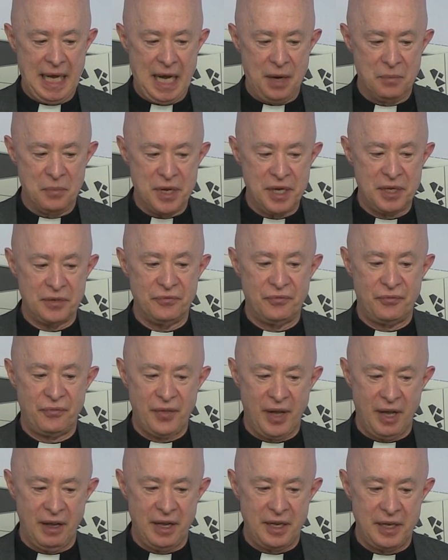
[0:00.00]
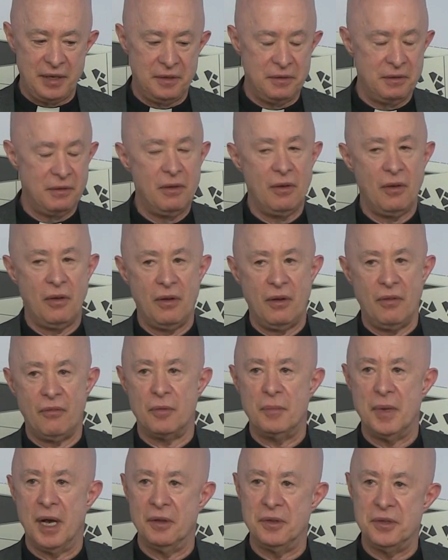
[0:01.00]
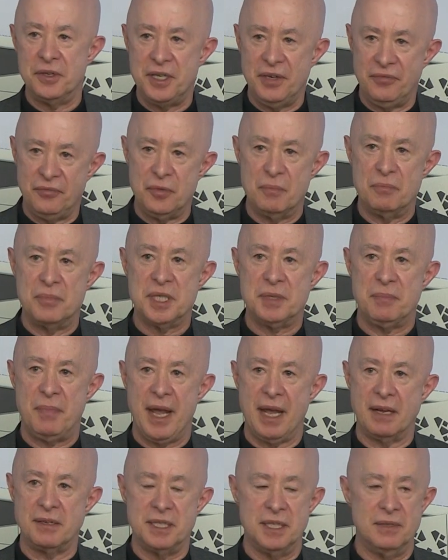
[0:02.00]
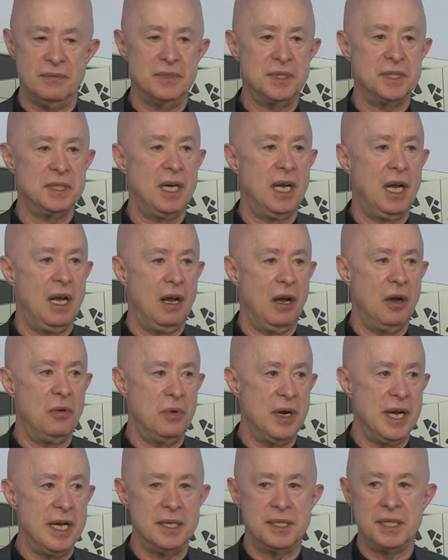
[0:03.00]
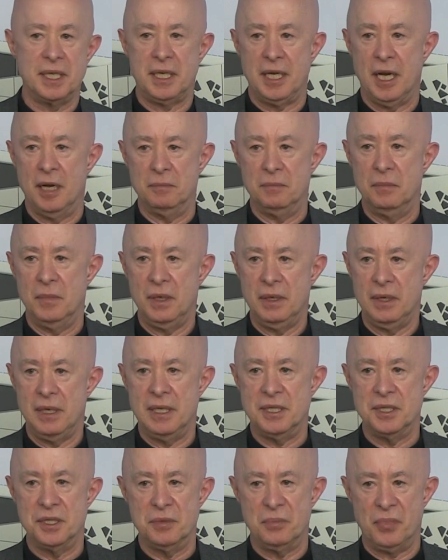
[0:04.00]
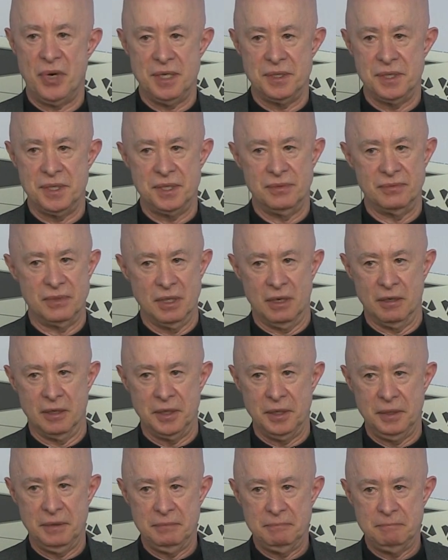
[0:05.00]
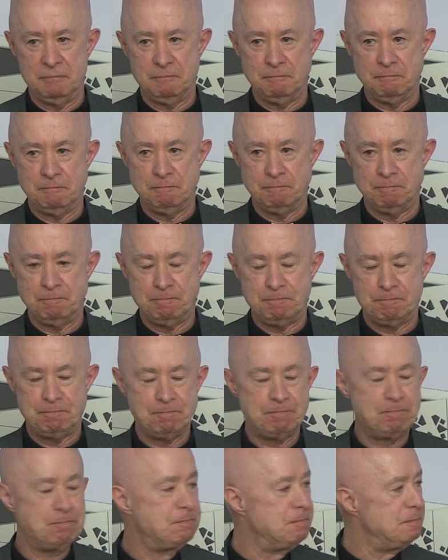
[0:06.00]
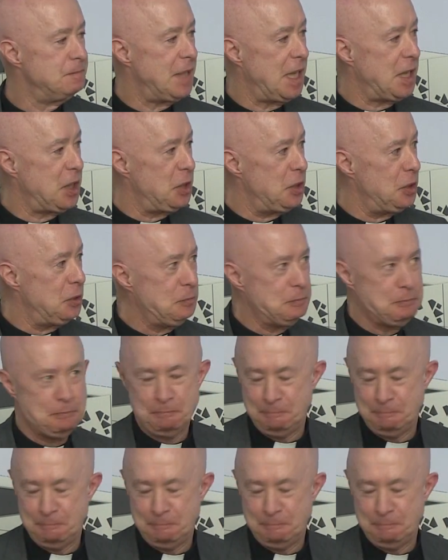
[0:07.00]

And we can find, from our different perspectives, a way to come into the presence of God. Thank you.